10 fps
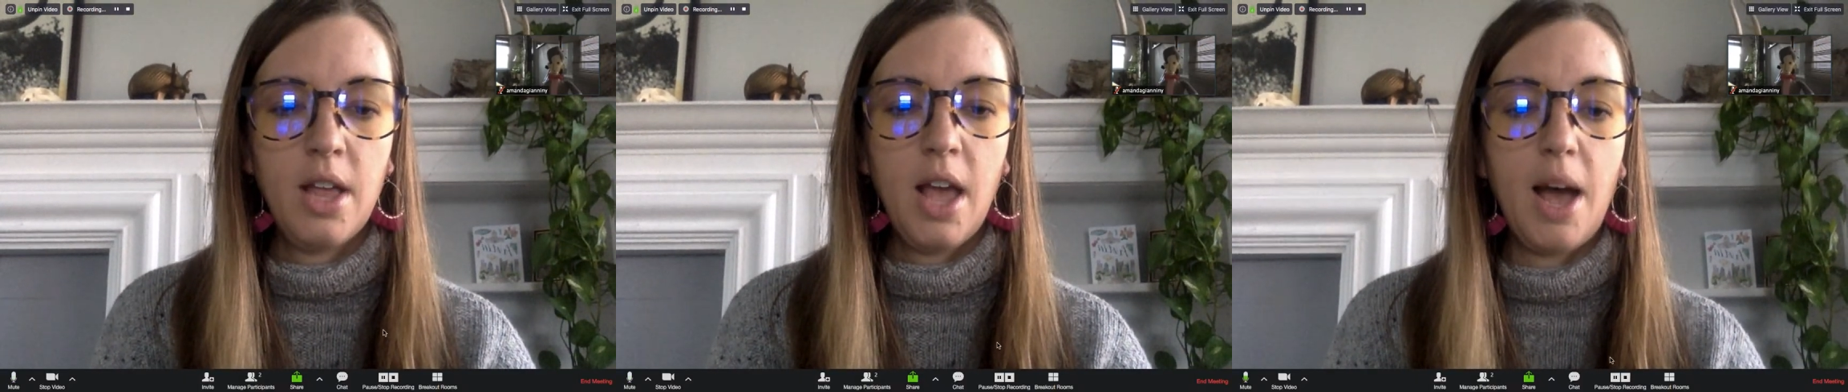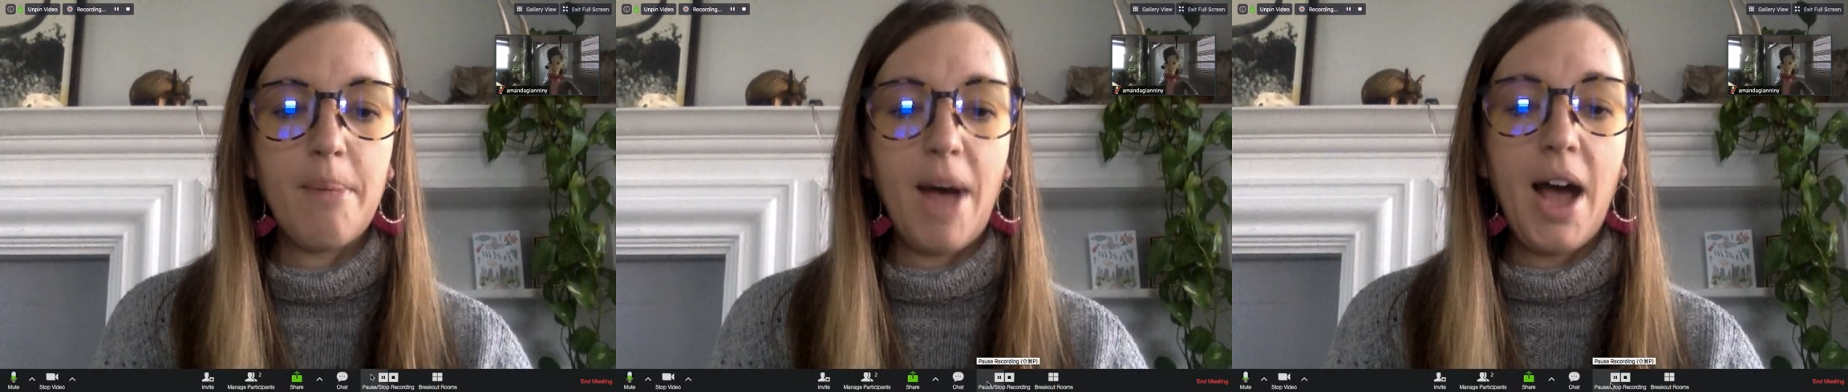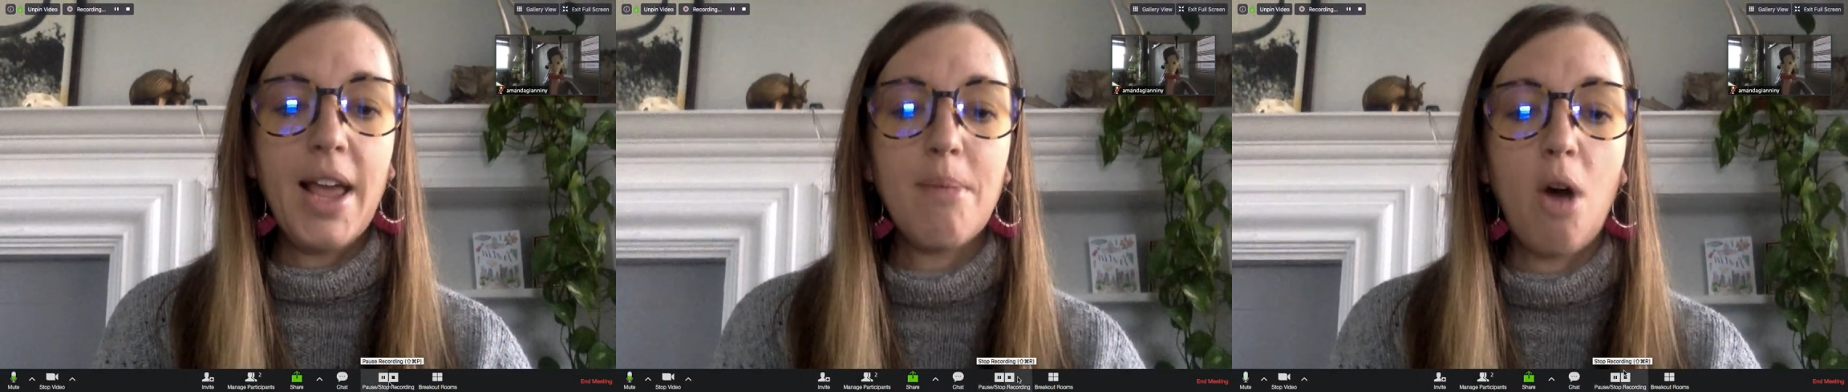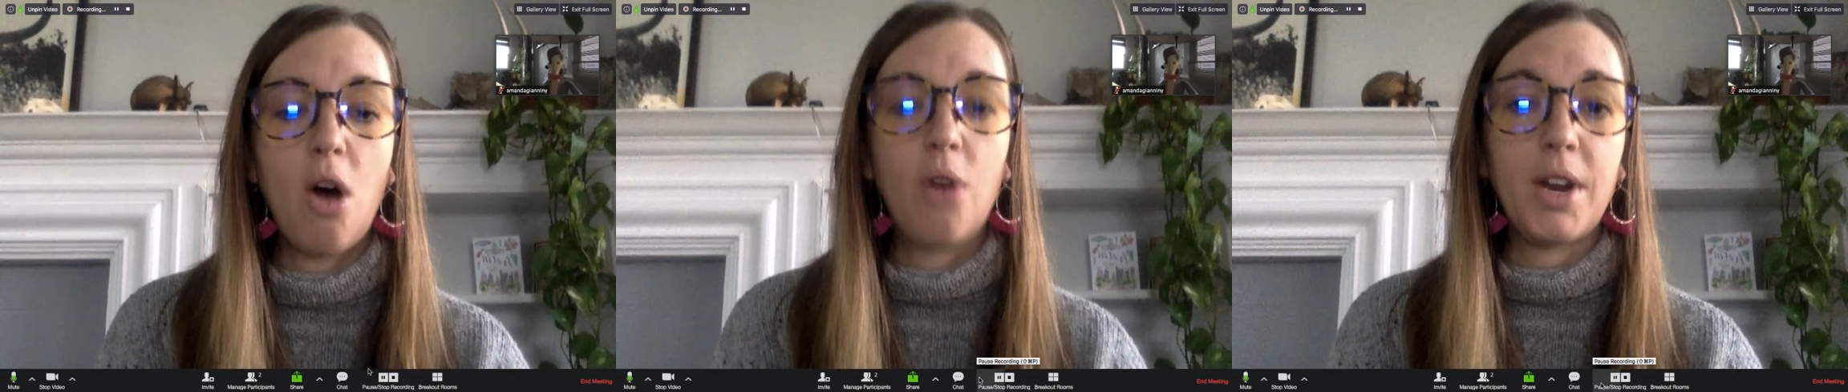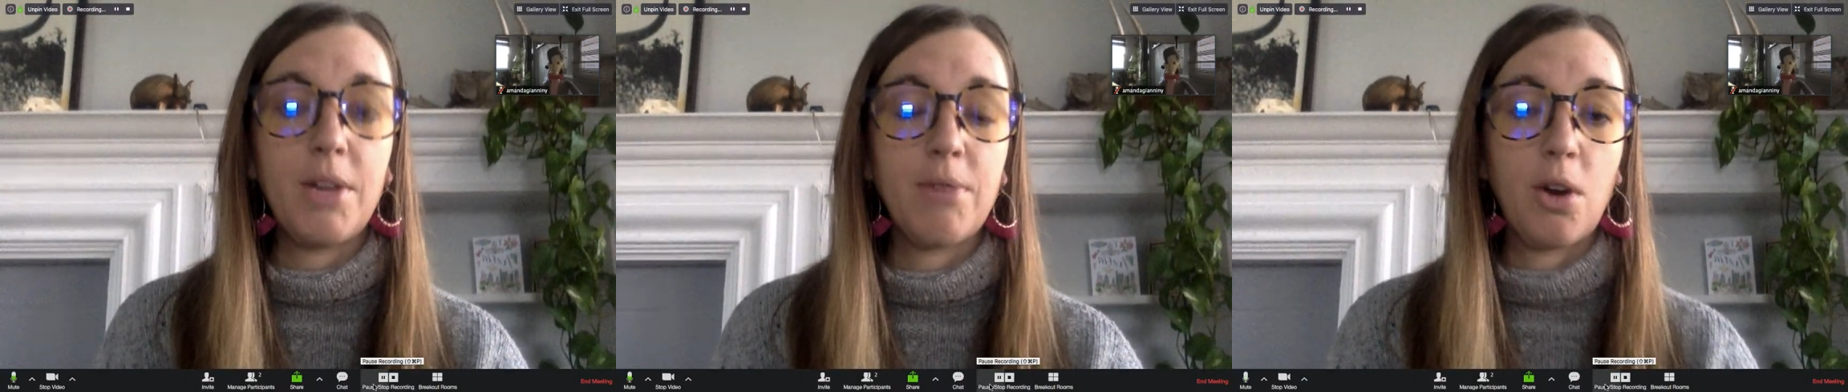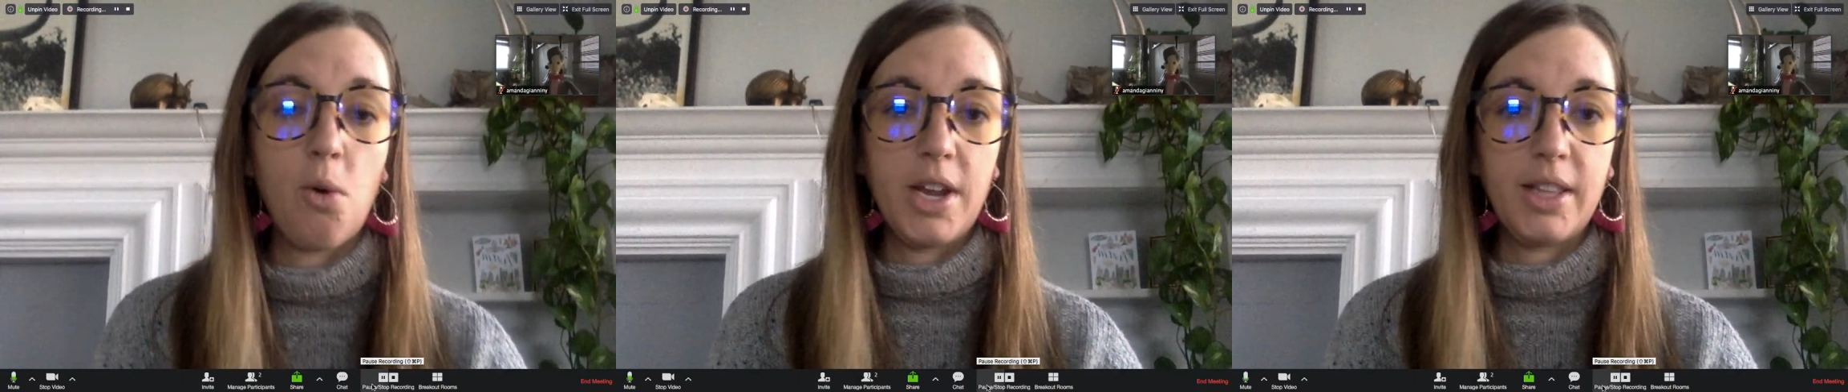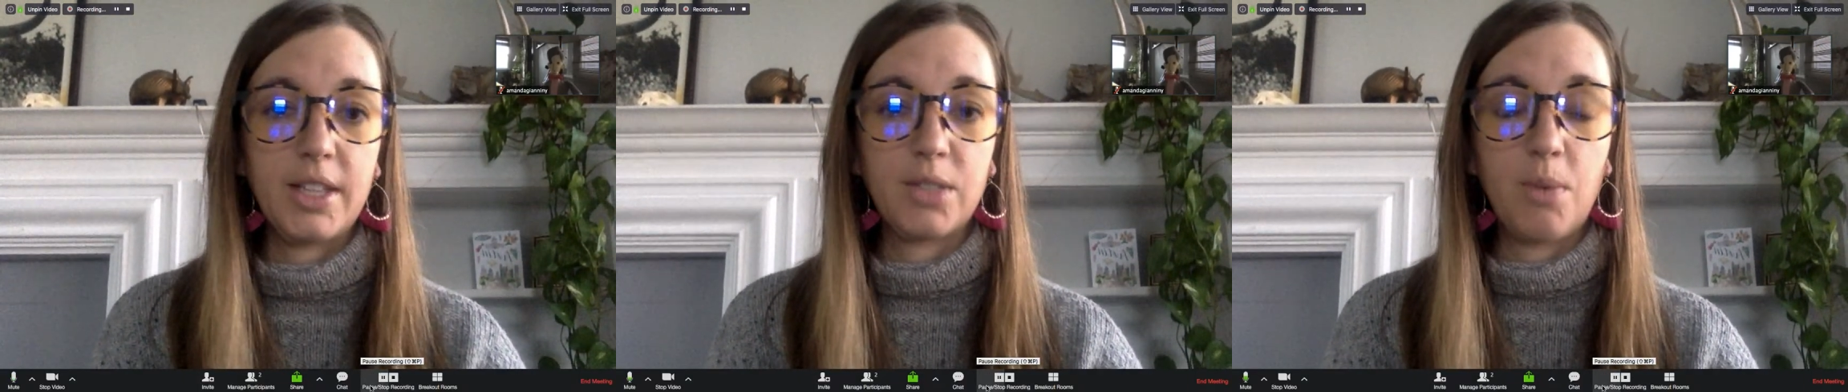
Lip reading: I am already recording this.